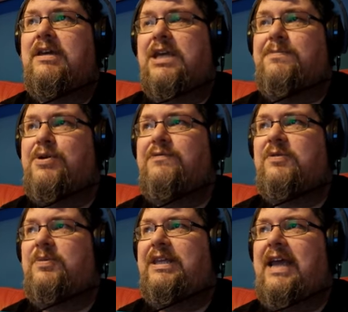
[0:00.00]
He
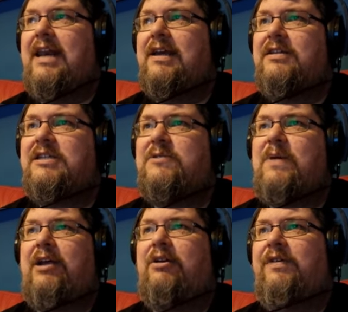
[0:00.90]
moves with the elegant
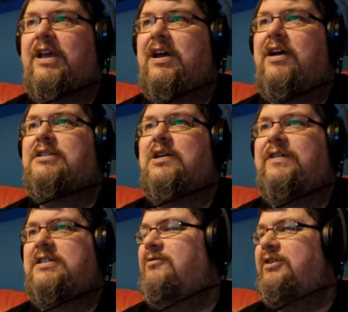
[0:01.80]
swagger of a guards
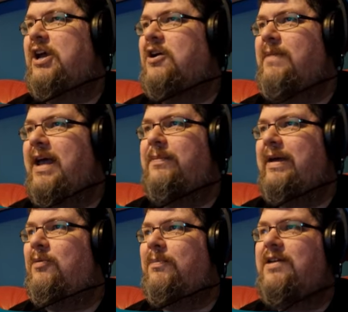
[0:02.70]
officer and young men
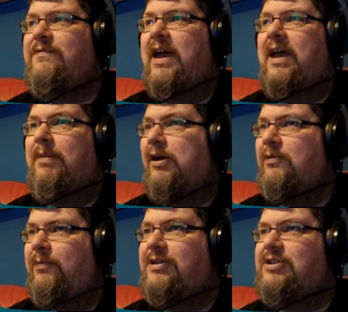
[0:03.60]
about Mayfair, both
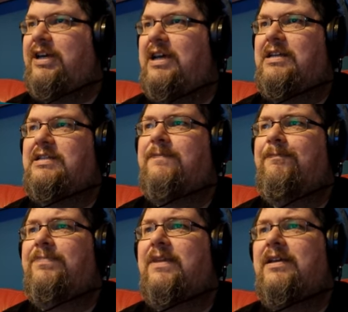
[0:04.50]
of which he is.
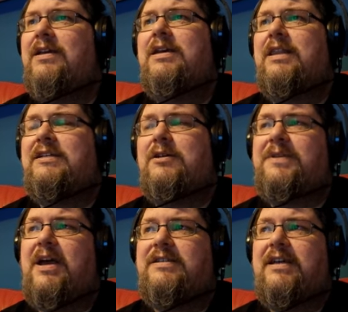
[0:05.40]
They stop
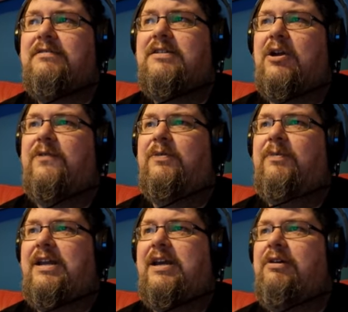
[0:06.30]
dancing, turn off the
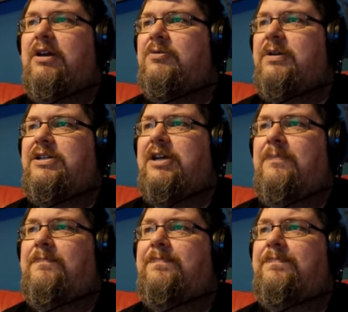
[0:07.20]
radio, and greet you.